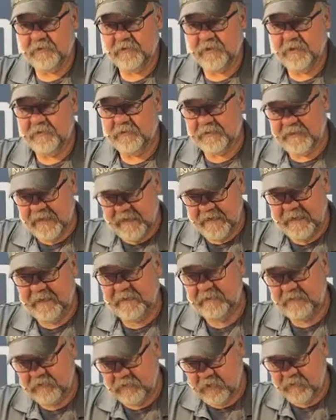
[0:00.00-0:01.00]
you can kind
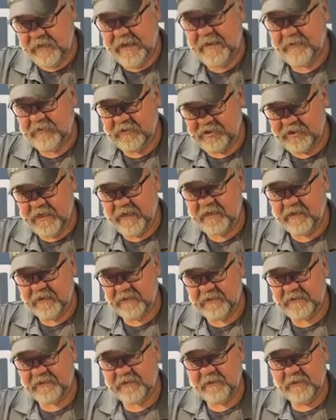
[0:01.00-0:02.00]
of go down the
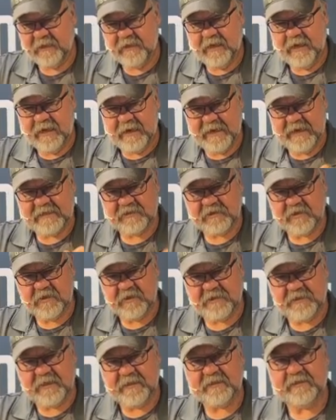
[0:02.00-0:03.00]
checklist, and that's
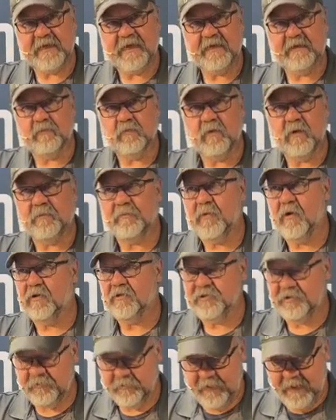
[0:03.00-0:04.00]
going to dictate what
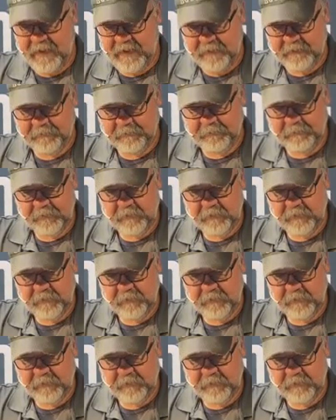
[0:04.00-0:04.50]
parts you buy.